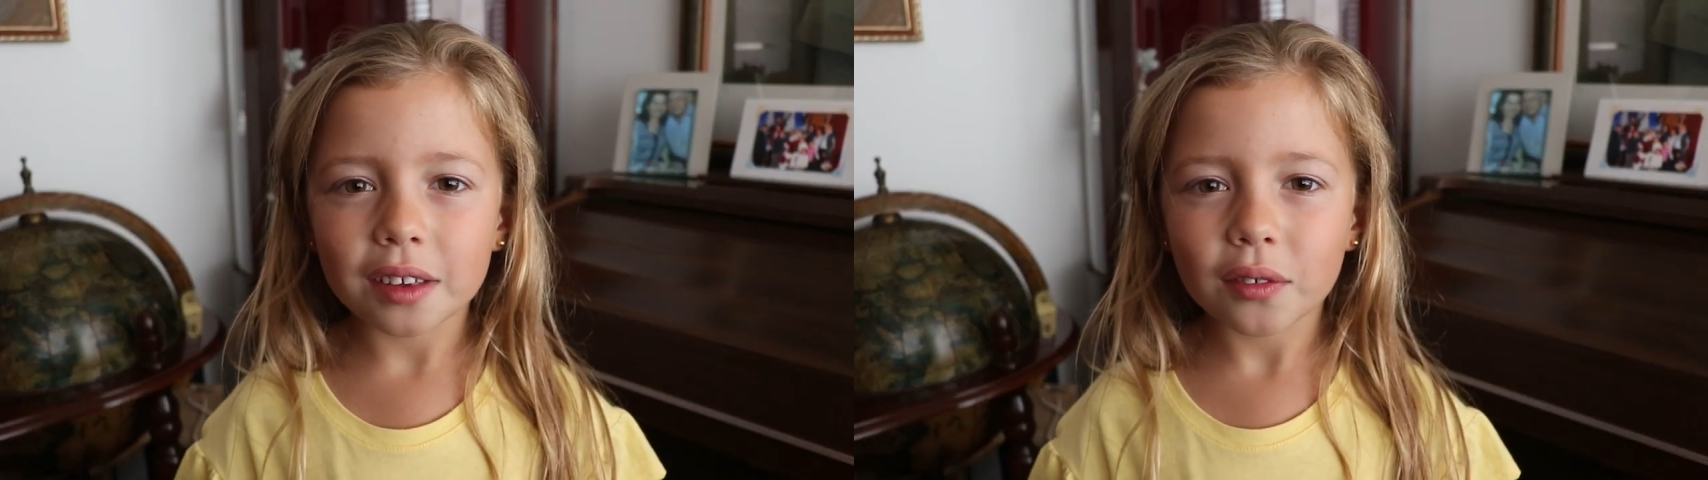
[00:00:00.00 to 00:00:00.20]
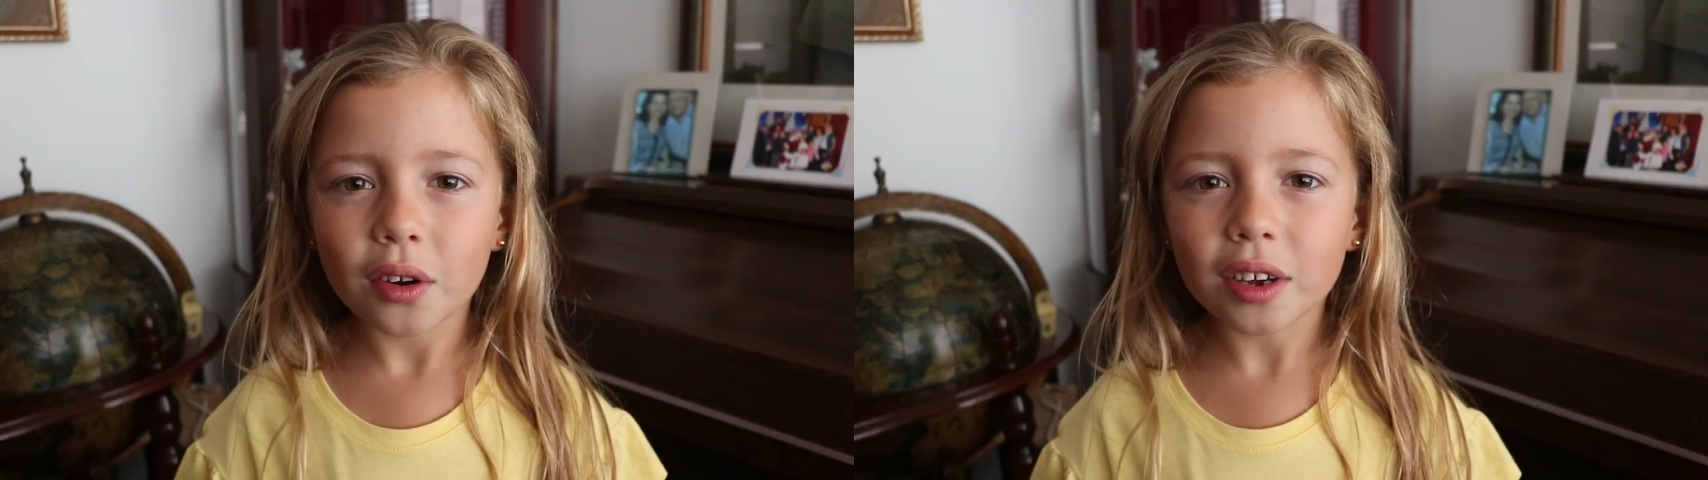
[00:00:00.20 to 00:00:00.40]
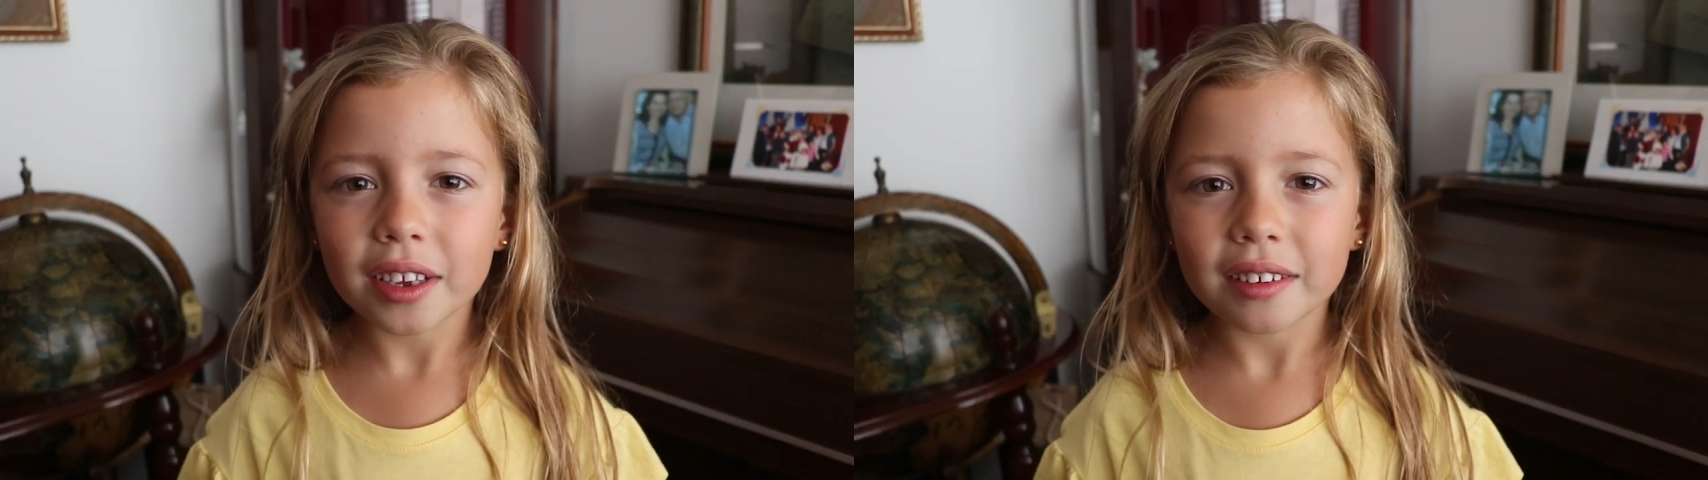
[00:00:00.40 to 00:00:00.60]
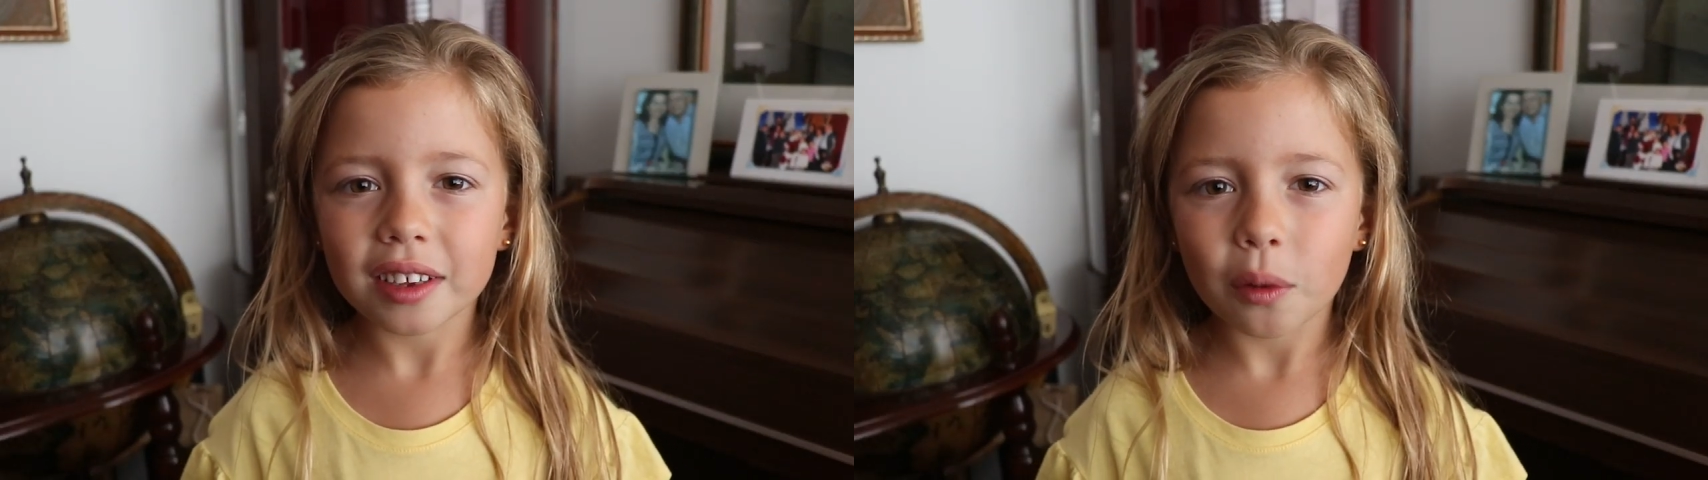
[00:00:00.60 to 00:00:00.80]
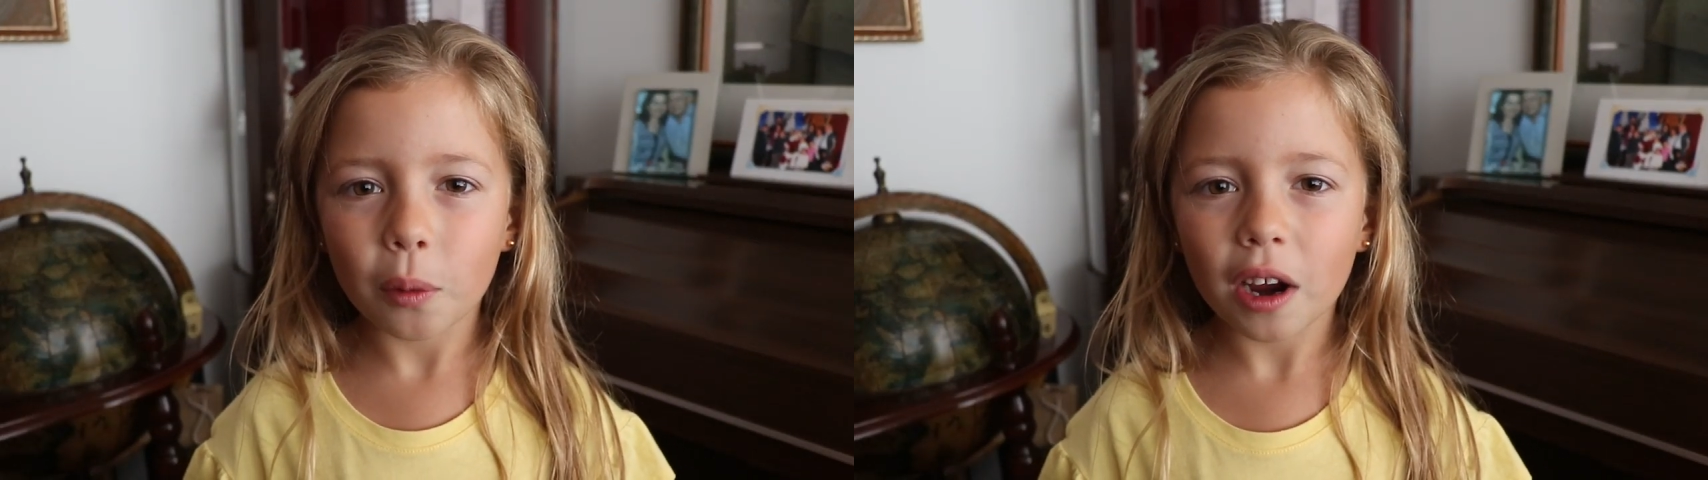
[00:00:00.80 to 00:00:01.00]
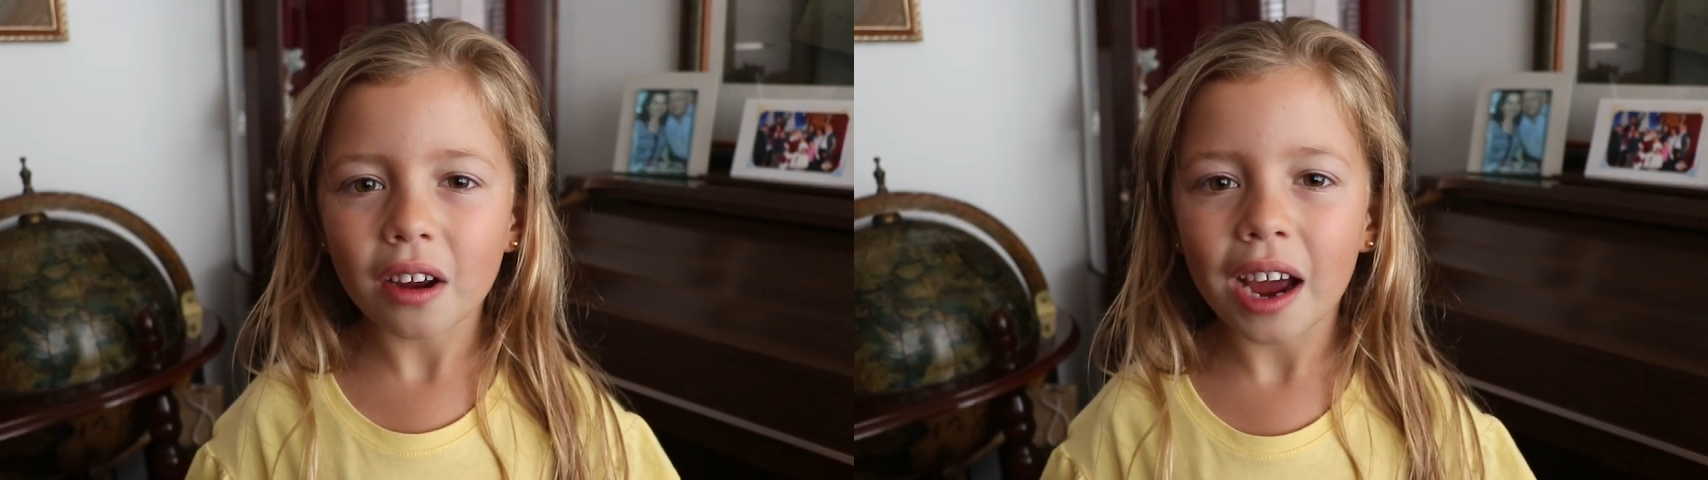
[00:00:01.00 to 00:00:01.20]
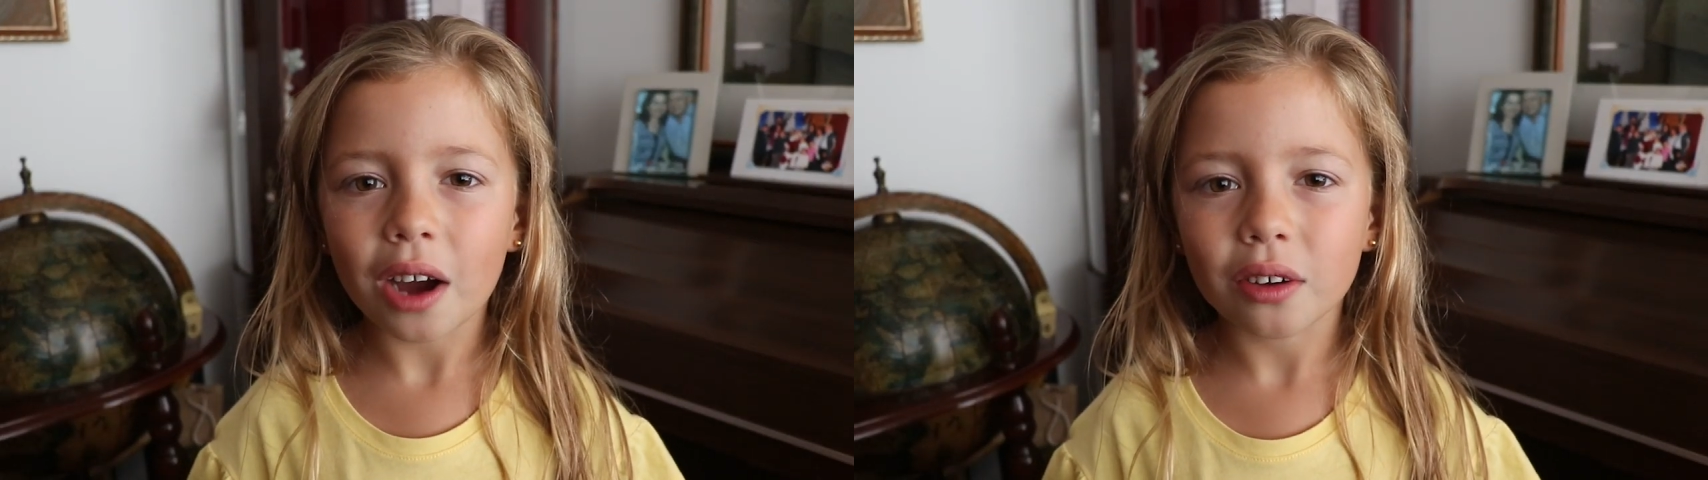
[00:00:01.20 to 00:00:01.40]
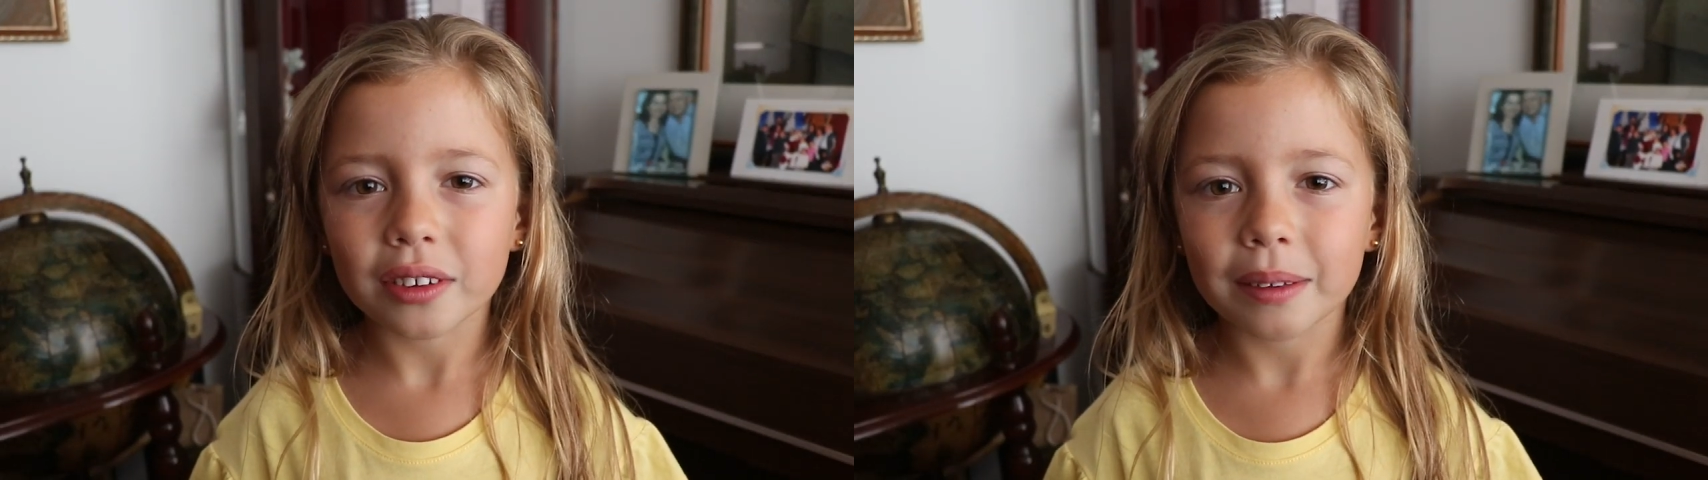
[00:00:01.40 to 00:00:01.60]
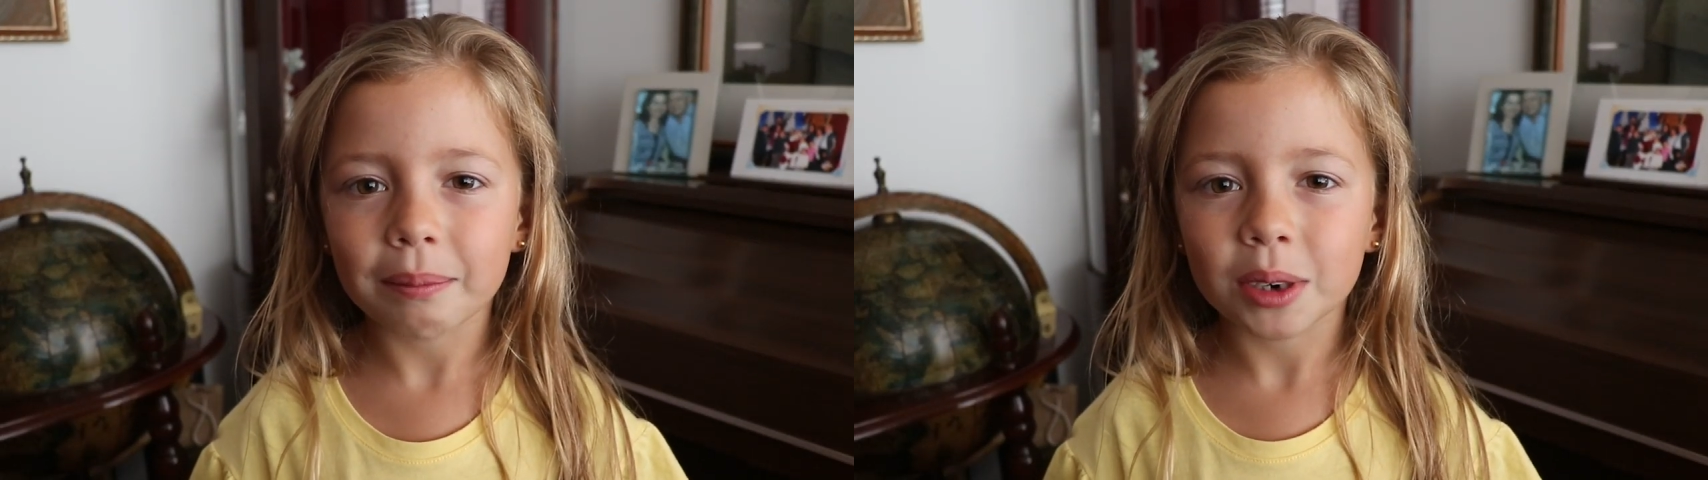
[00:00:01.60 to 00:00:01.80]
of cookies in a warehouse in